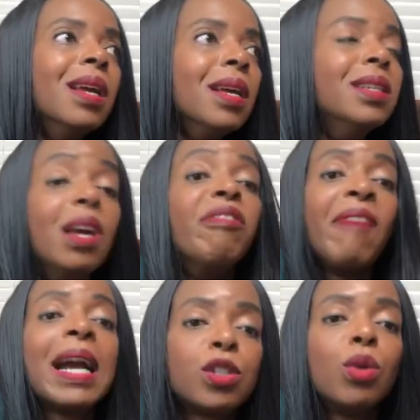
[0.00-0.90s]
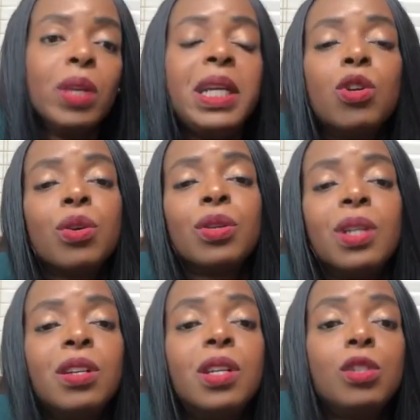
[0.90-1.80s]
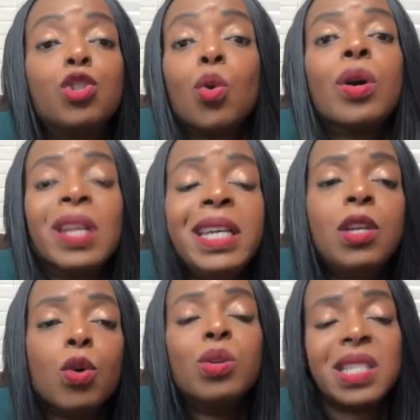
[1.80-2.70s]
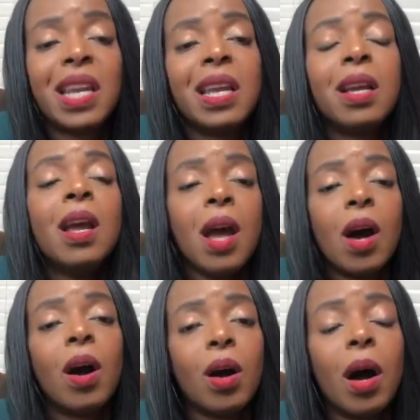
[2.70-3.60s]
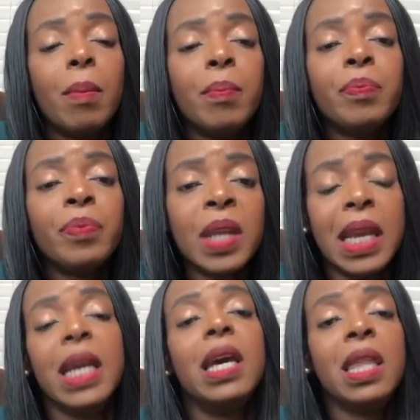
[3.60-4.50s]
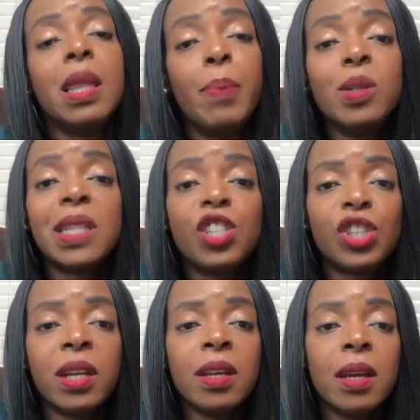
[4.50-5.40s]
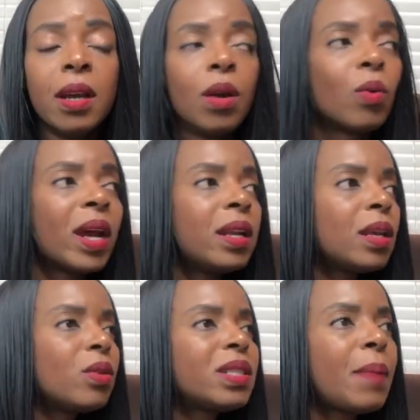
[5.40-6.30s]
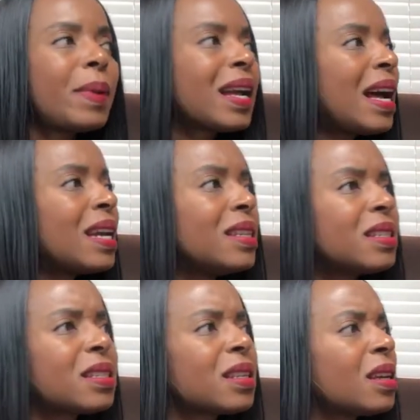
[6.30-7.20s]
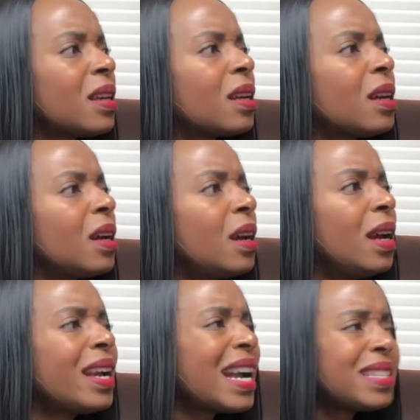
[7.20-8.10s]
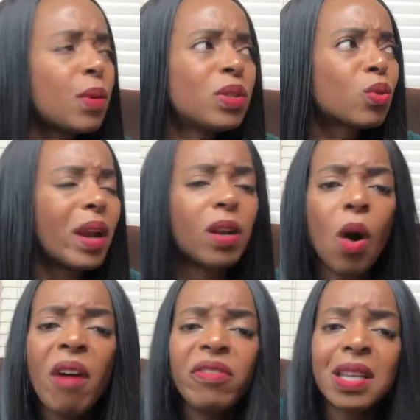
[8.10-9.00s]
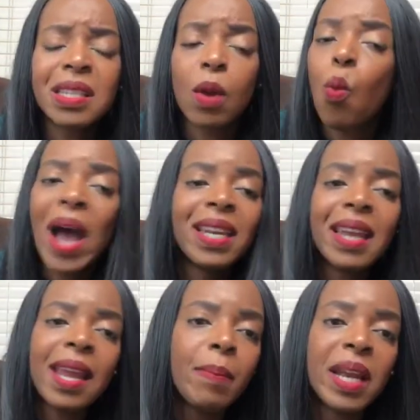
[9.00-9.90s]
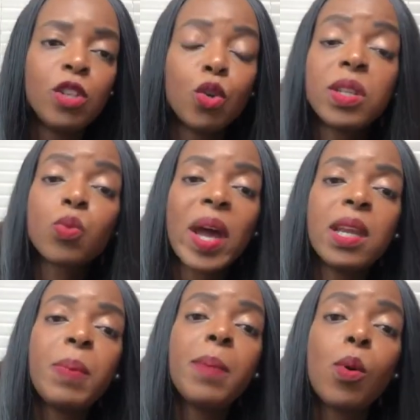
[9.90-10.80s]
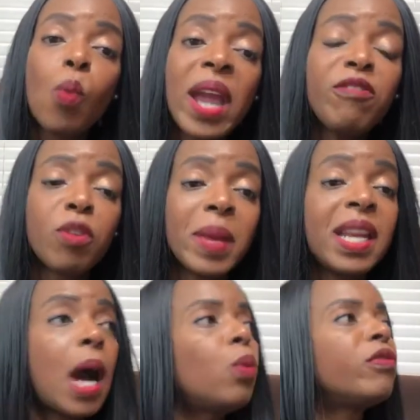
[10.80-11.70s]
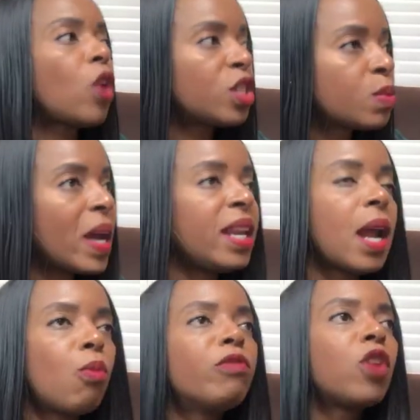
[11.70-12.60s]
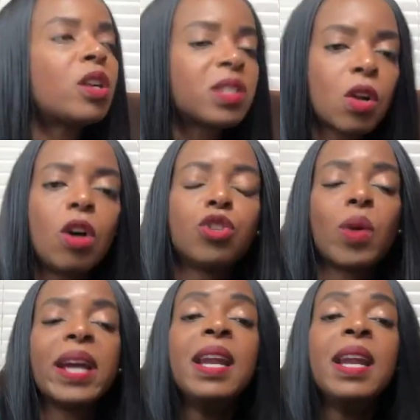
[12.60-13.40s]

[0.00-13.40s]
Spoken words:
de facto leader, the de jure leader who's sitting in the position, right? They'll say, but guys, that was quite obvious. Like, why didn't anybody do this? Why did people wait for me? Now we've lost money. Now we've lost the contract.